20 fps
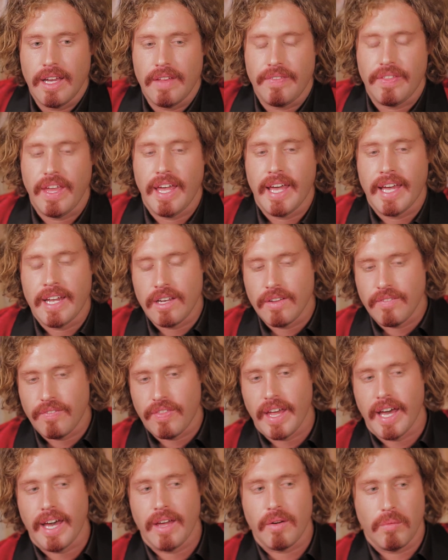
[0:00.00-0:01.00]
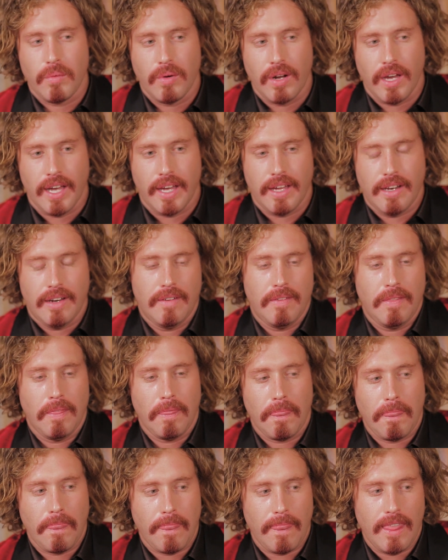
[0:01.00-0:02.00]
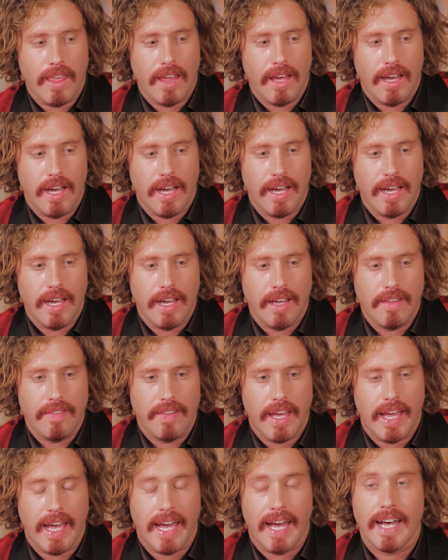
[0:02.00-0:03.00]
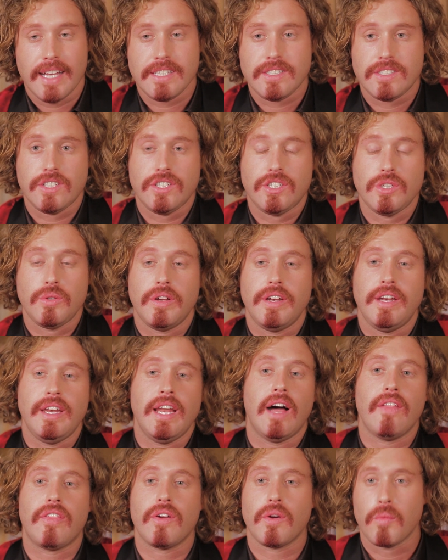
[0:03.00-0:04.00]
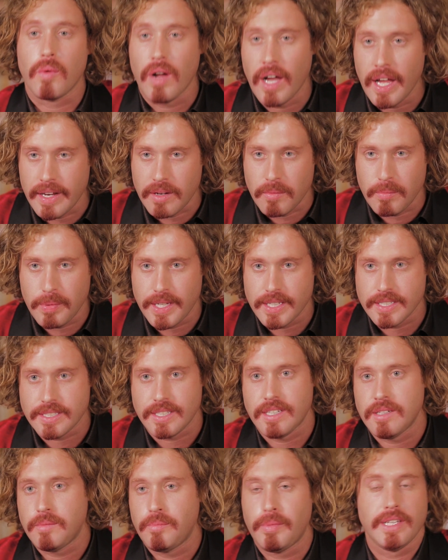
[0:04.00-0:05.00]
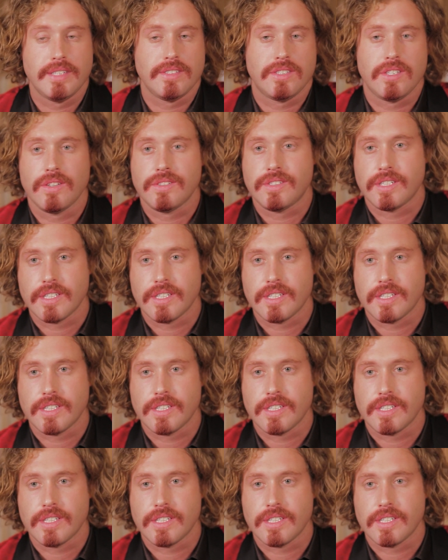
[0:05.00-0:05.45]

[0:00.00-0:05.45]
At the end of that run, I, they asked to do another run because it had been so